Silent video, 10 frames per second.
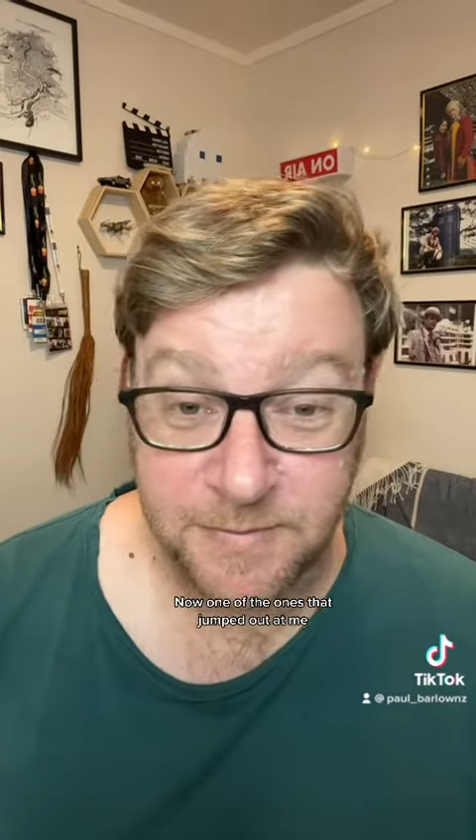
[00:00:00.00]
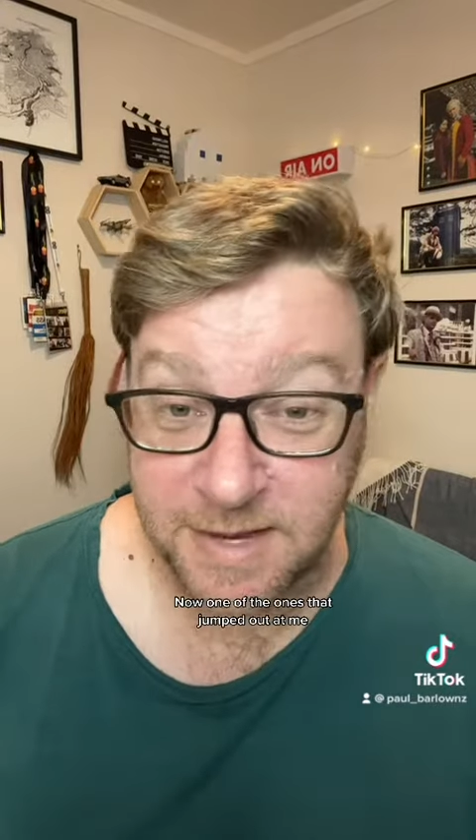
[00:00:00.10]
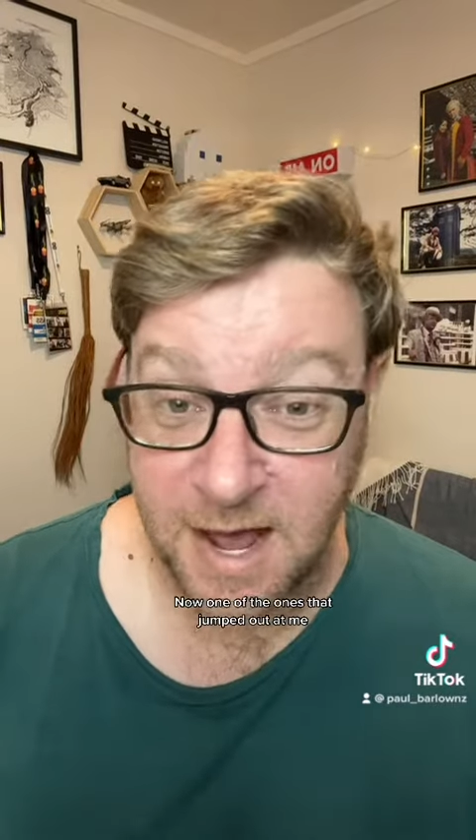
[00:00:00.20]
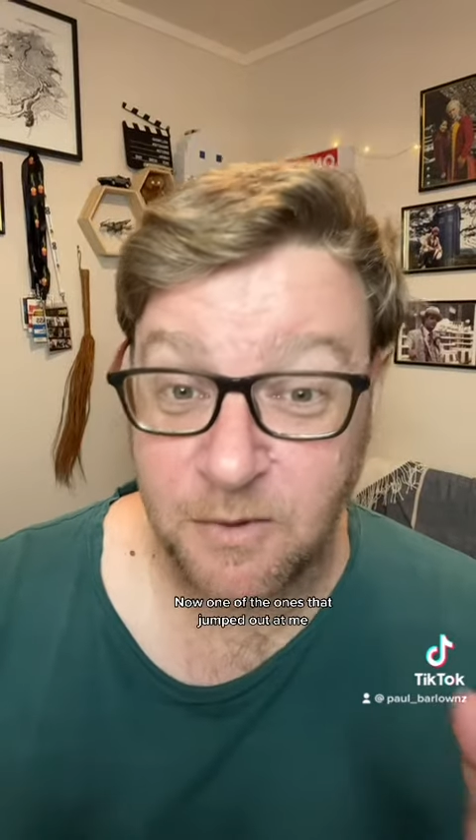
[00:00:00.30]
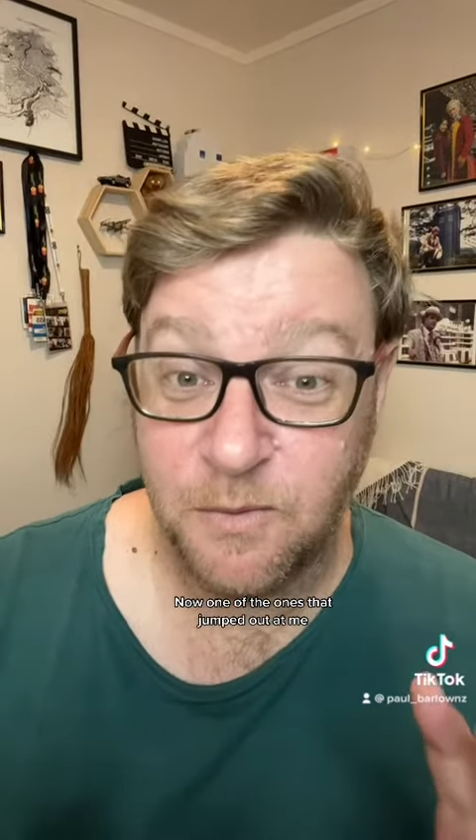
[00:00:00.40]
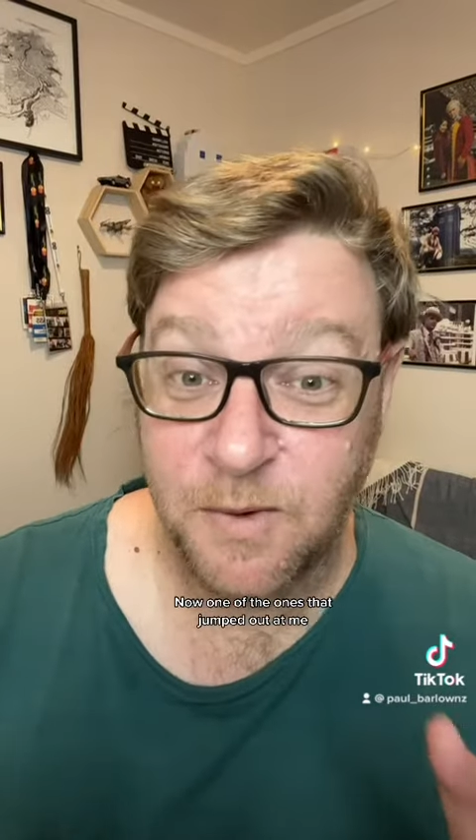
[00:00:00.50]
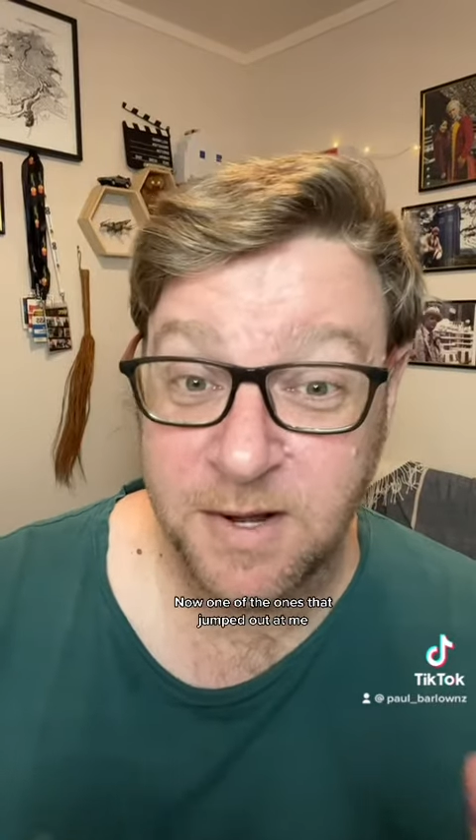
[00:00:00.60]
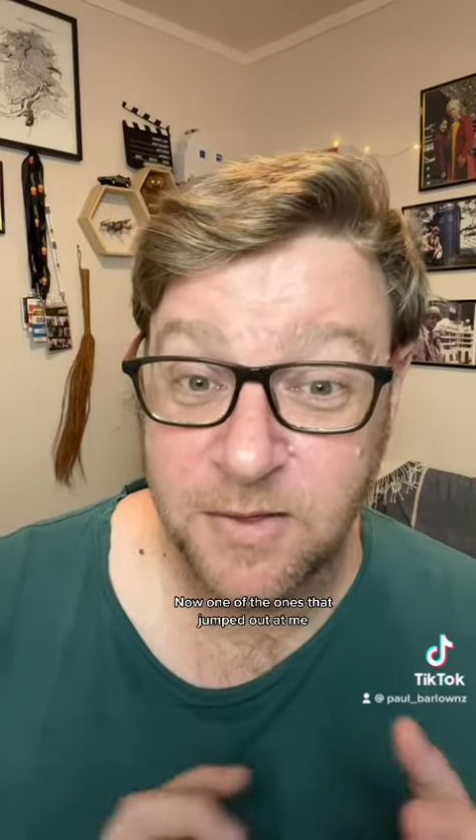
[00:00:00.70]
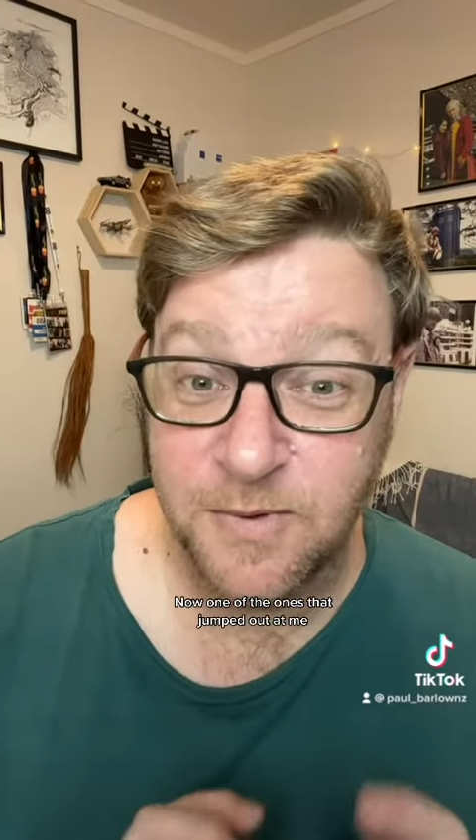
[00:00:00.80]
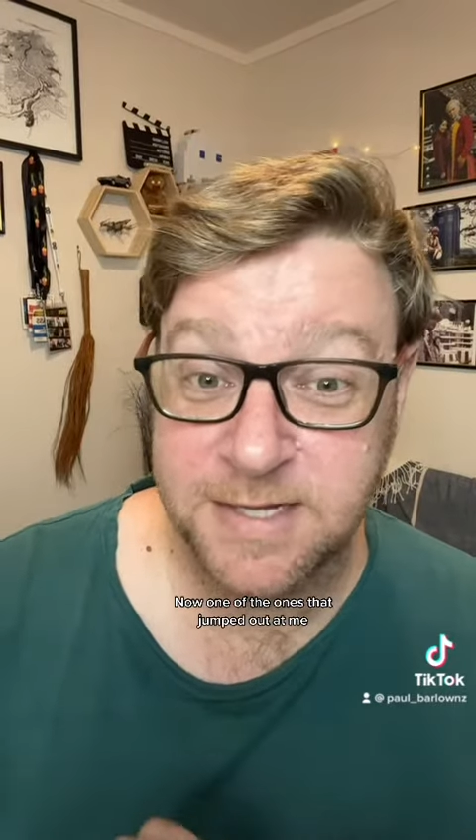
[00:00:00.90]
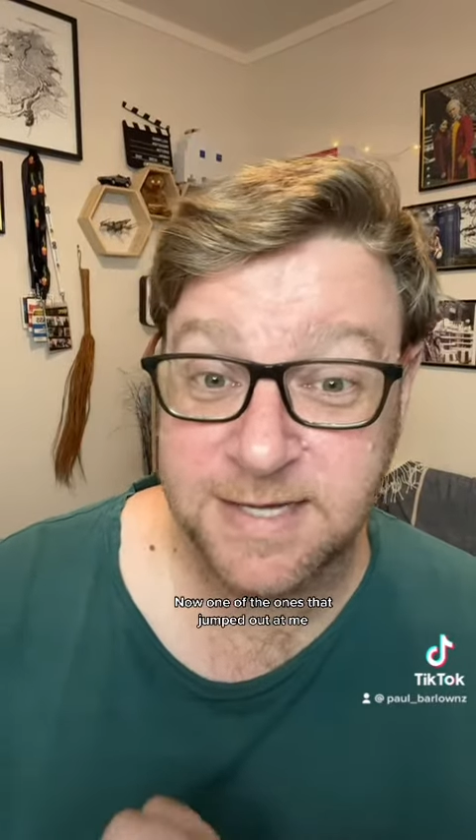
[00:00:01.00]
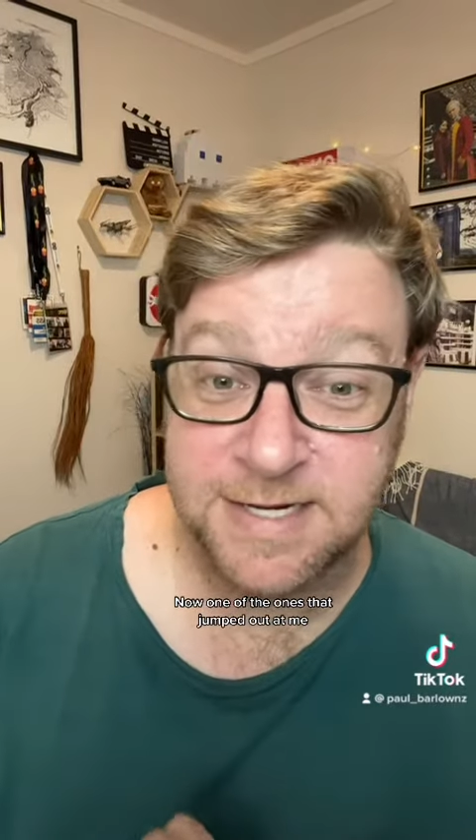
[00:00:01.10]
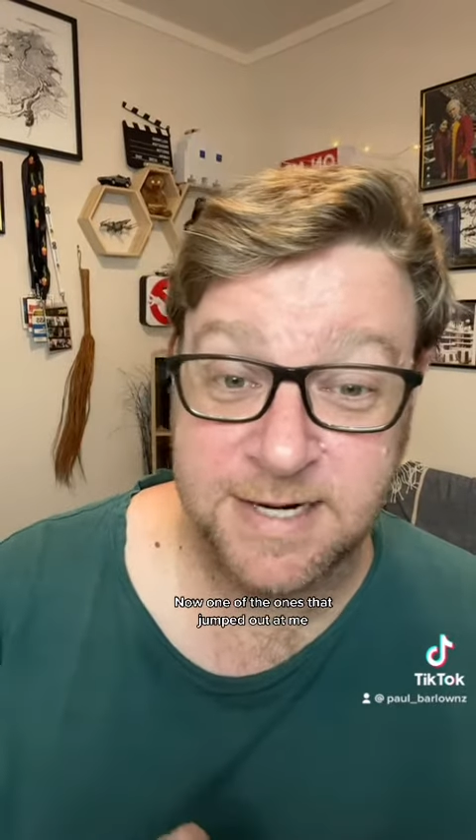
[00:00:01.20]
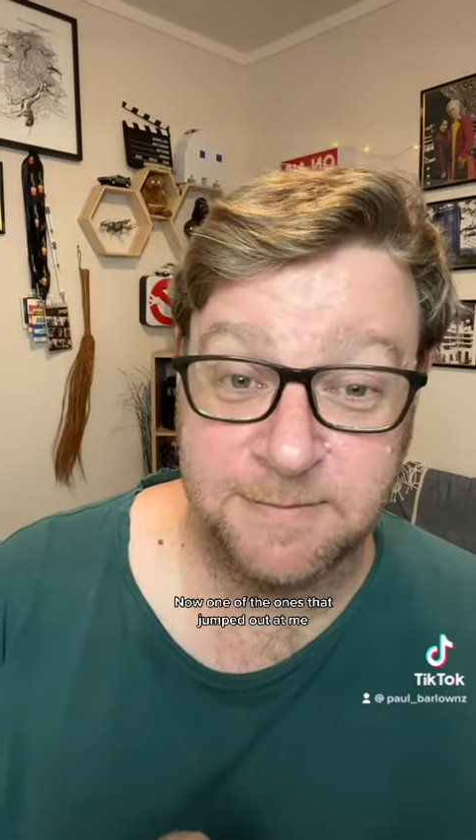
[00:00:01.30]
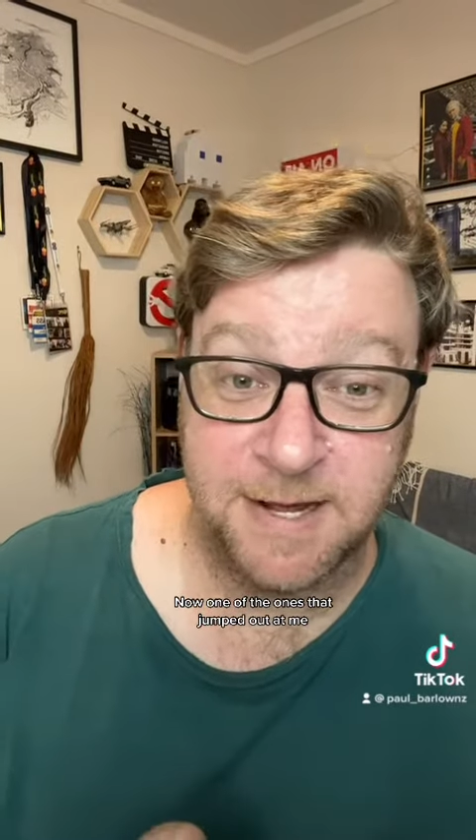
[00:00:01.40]
Now, one of the ones
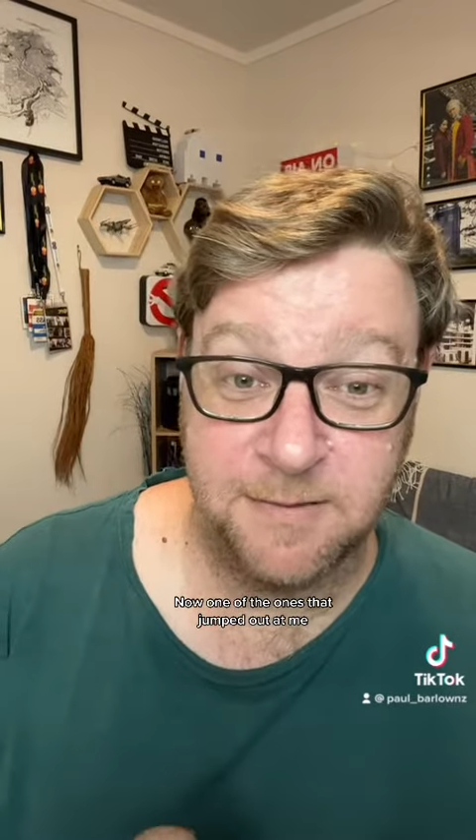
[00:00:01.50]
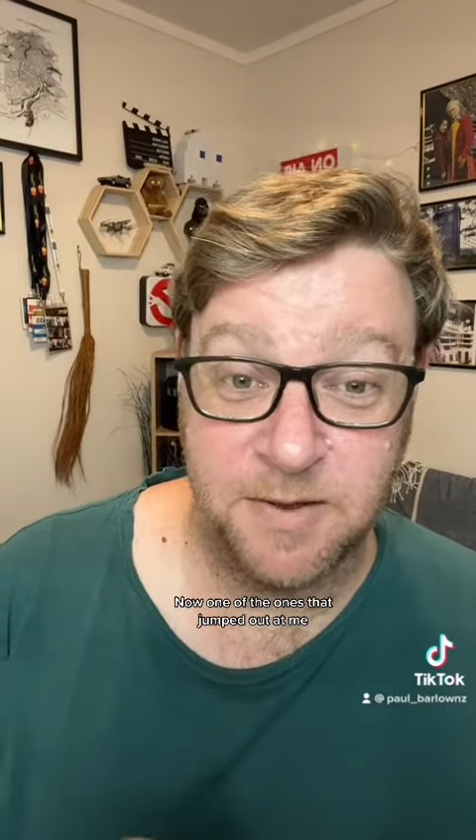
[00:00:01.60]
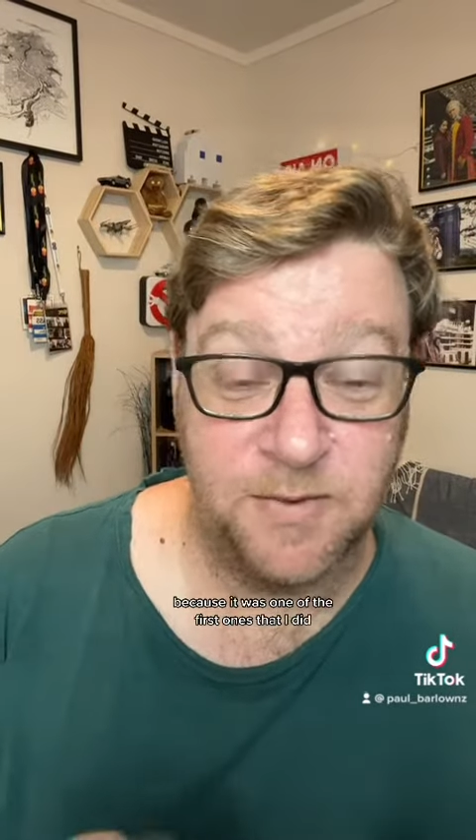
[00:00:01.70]
that jumped out at me